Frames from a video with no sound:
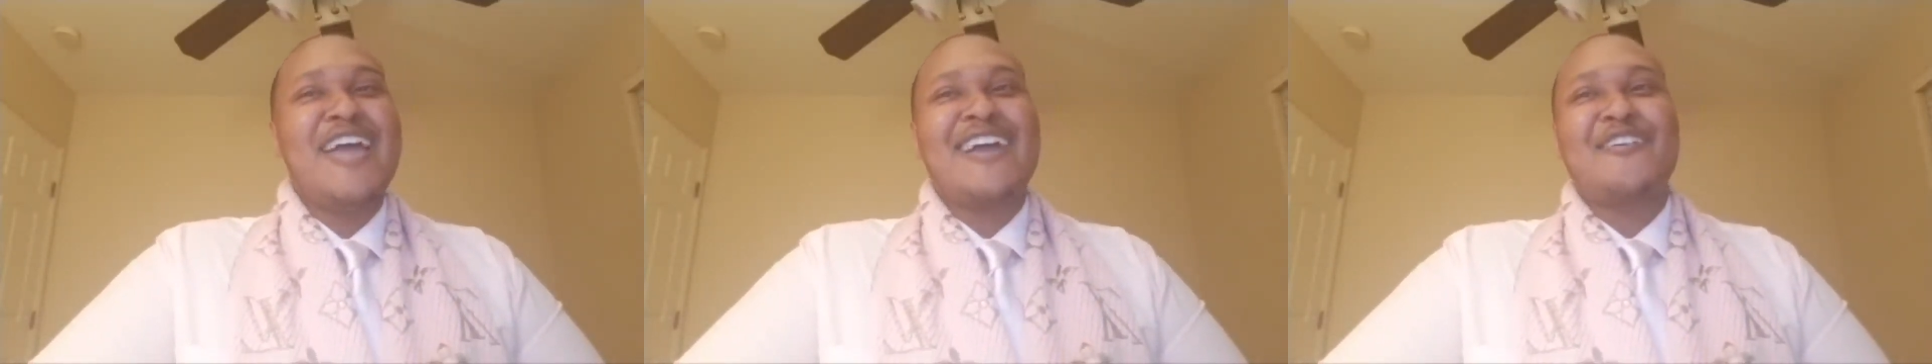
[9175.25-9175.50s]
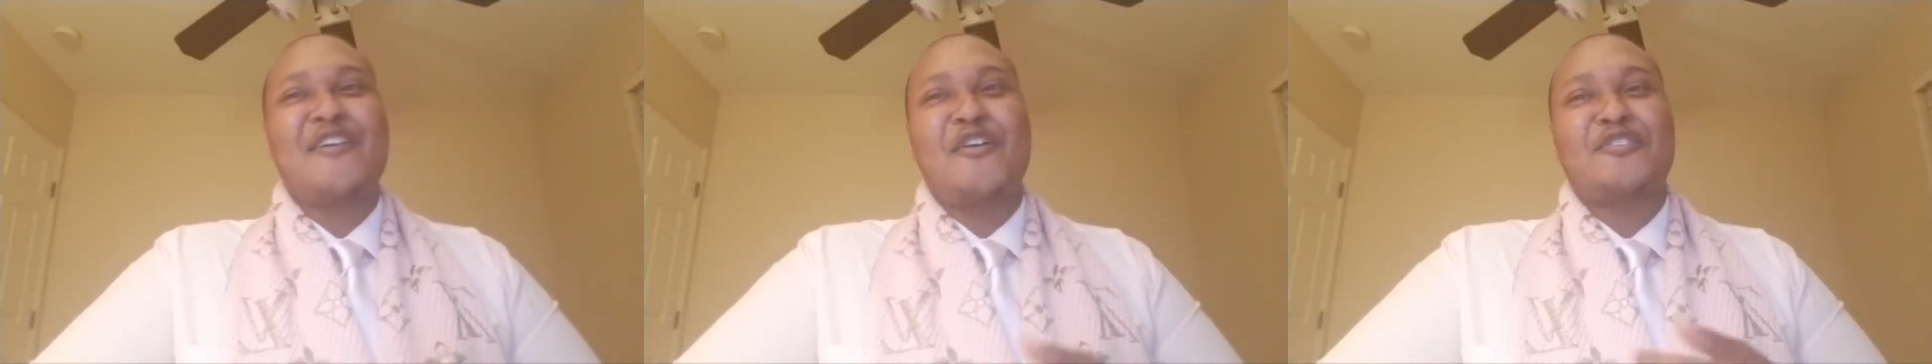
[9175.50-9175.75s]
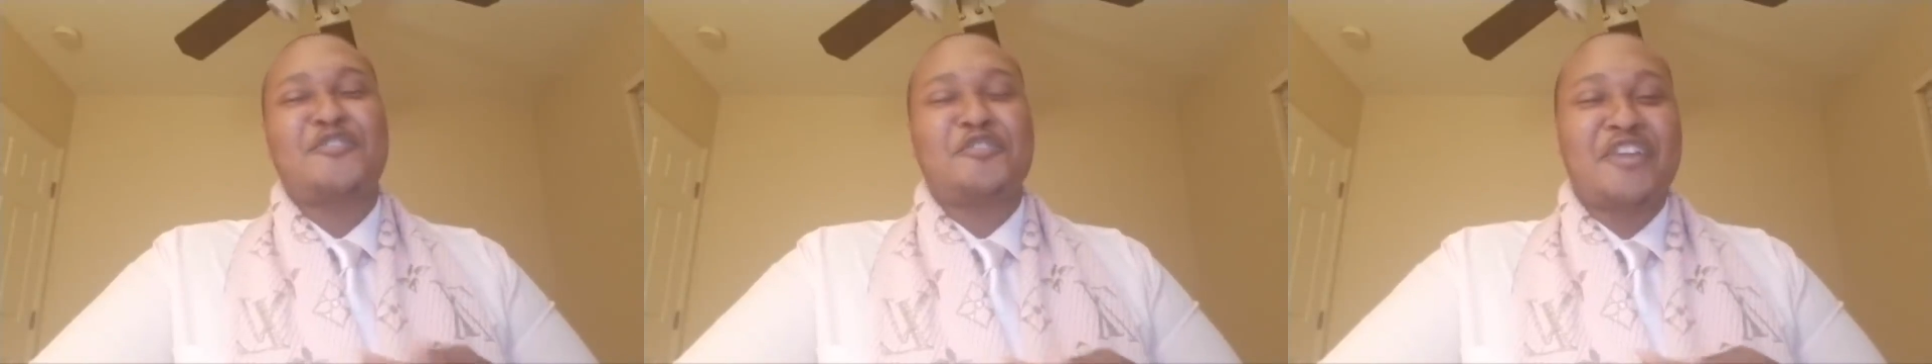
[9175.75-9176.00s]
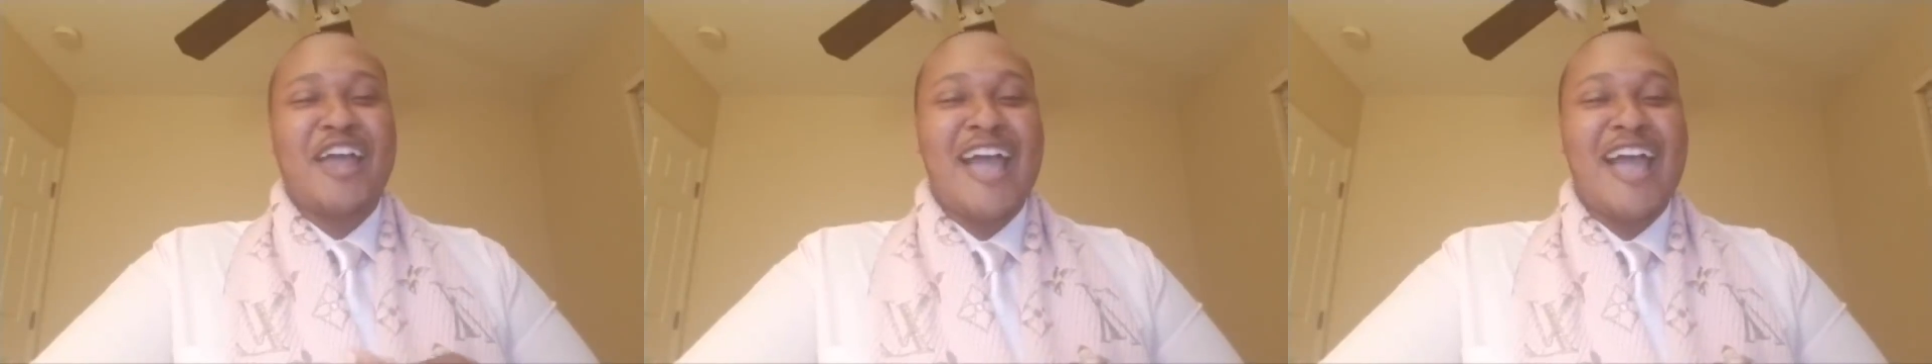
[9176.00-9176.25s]
and girls
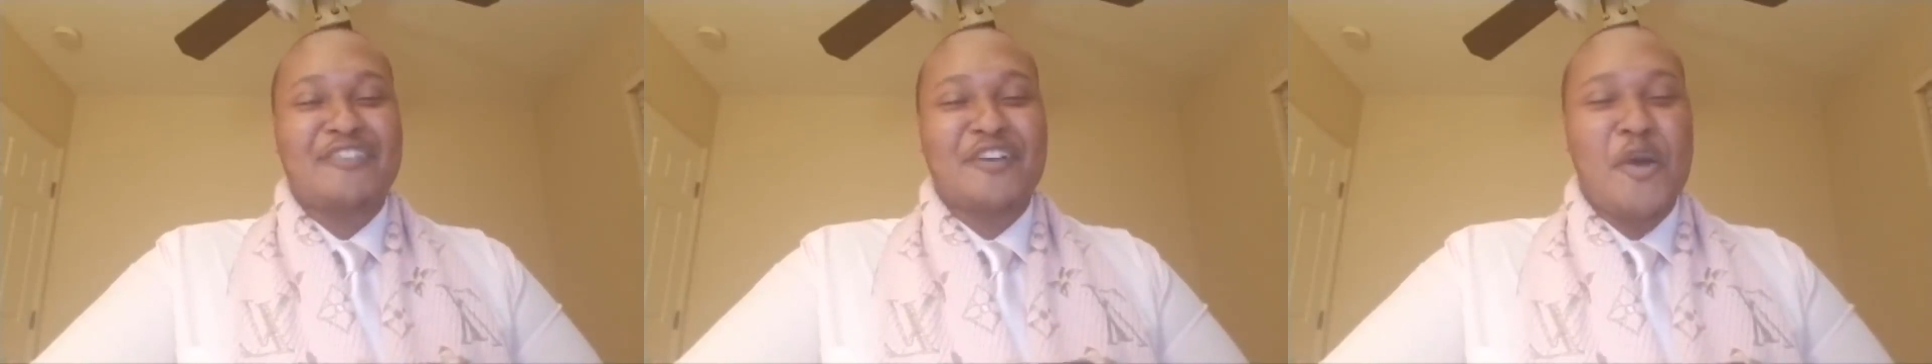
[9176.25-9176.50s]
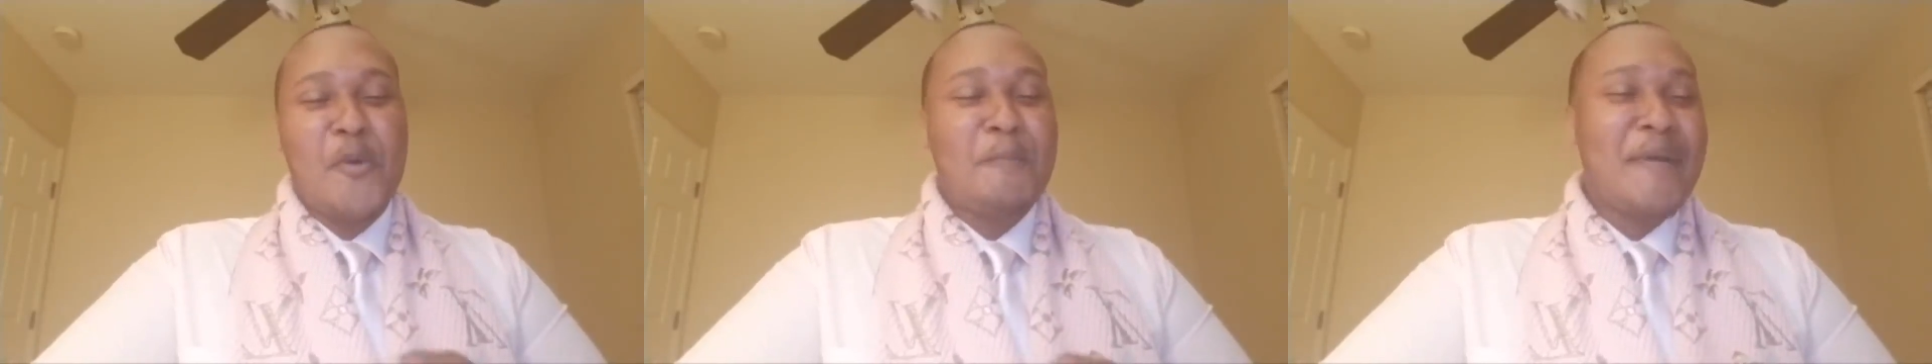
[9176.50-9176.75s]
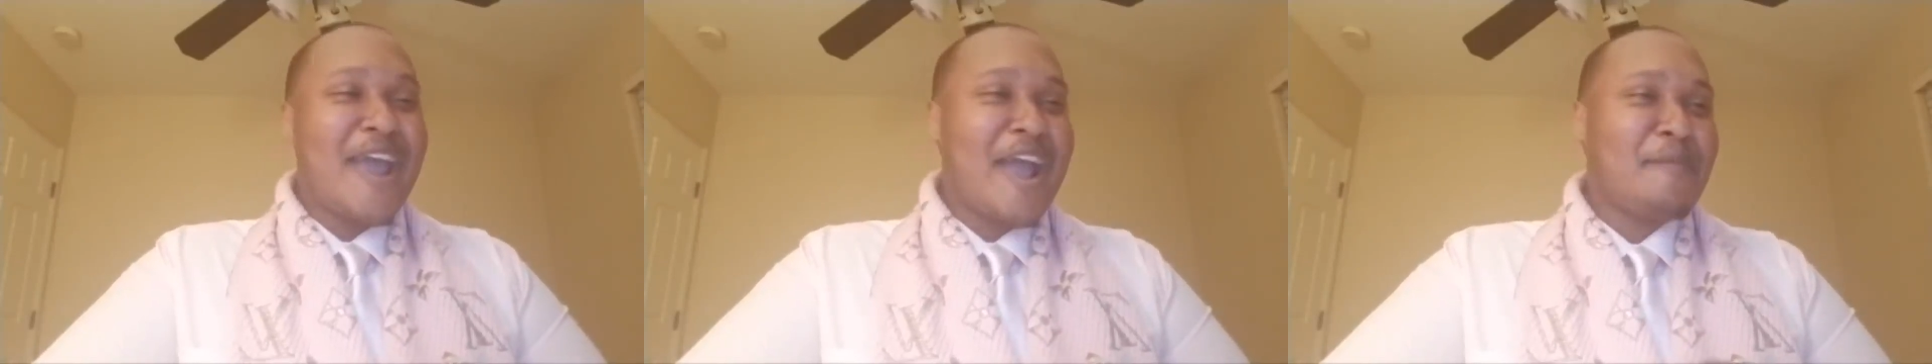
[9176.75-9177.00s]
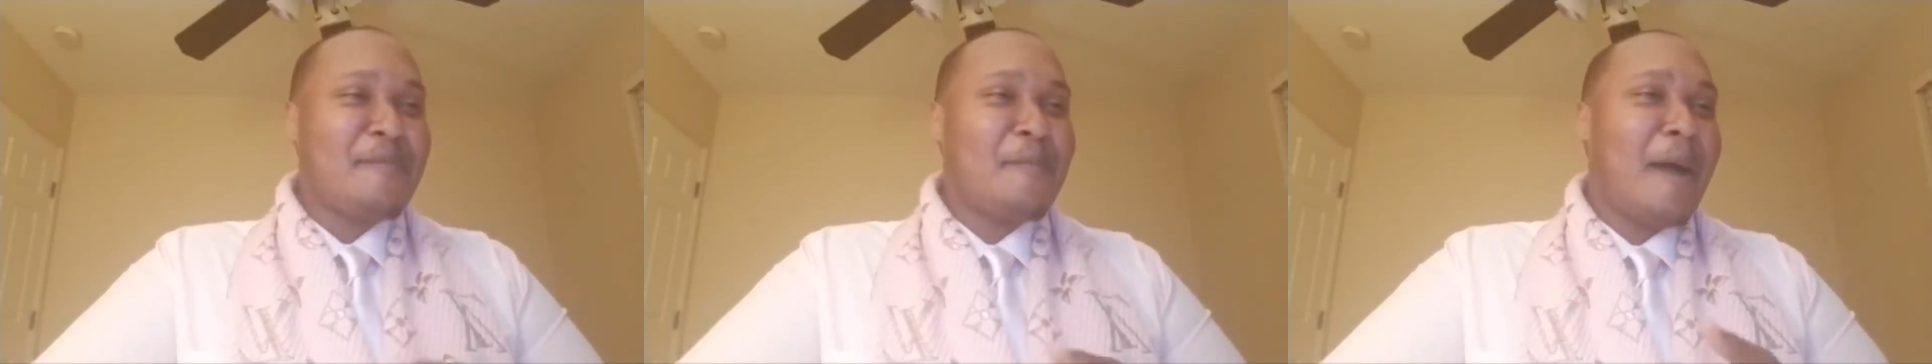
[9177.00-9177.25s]
used to have to go
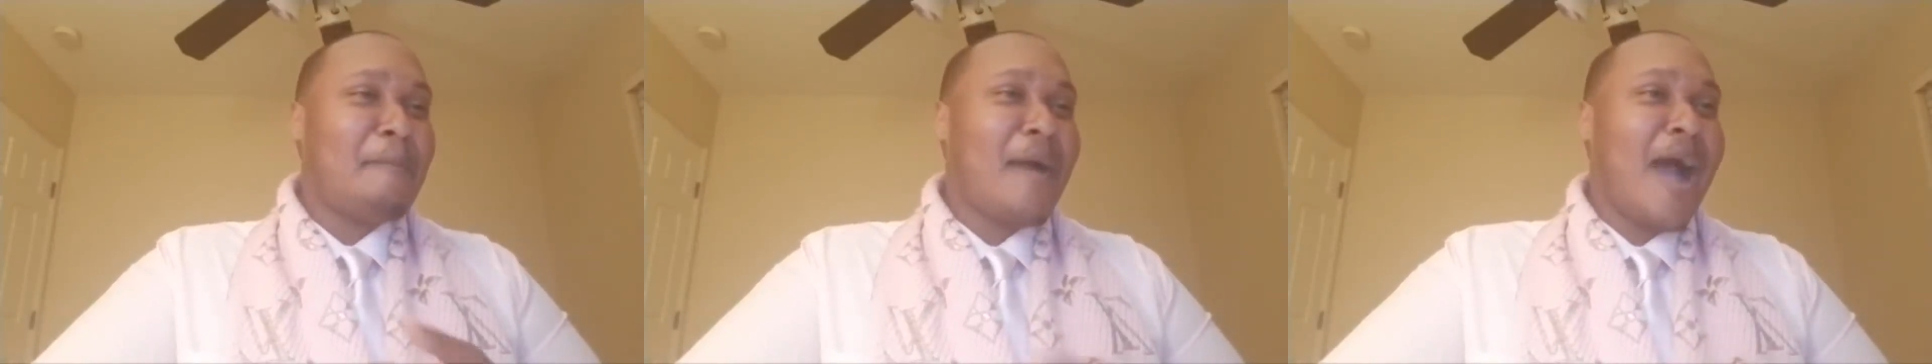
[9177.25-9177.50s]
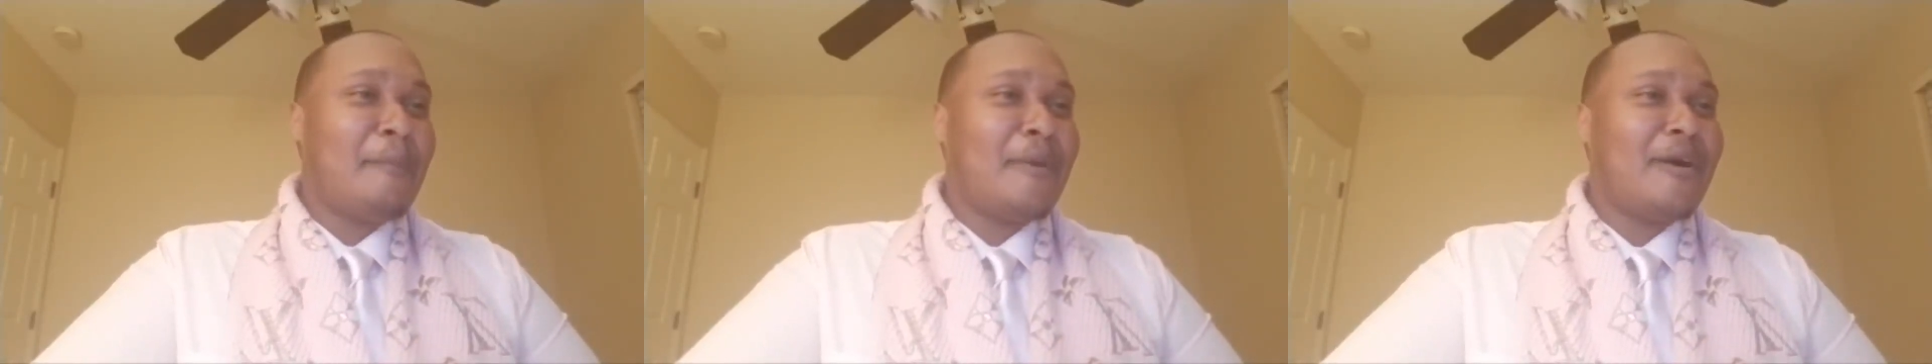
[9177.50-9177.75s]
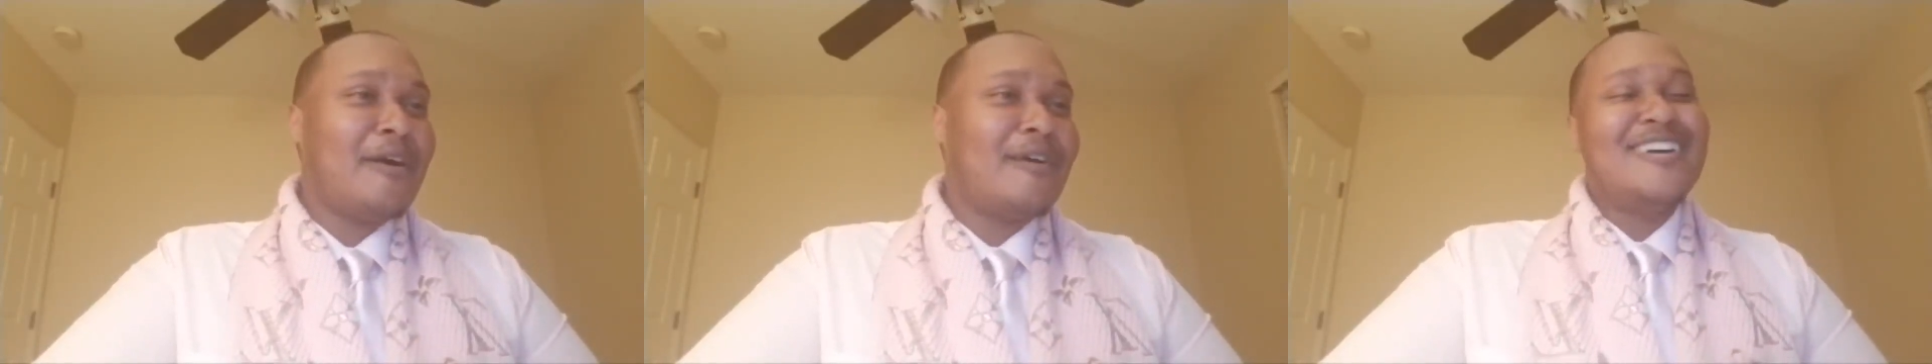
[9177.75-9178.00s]
beg my mama